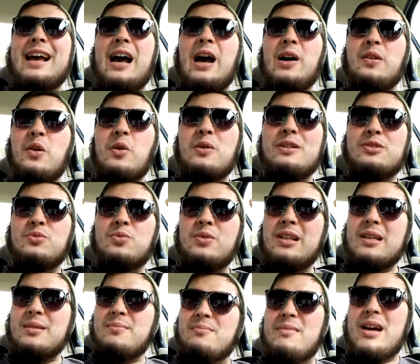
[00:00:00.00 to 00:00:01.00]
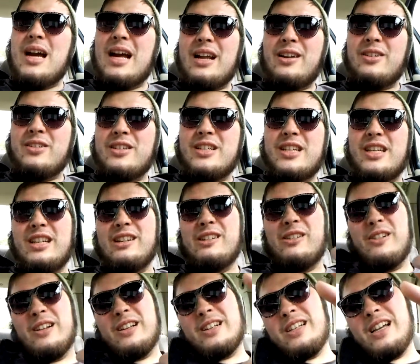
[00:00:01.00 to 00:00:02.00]
I don't know, it's really minor shit,
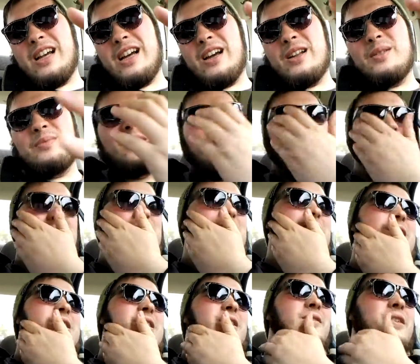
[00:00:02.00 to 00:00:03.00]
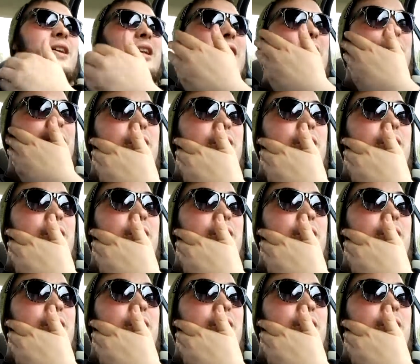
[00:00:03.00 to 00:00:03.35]
like child abduction, stuff like that.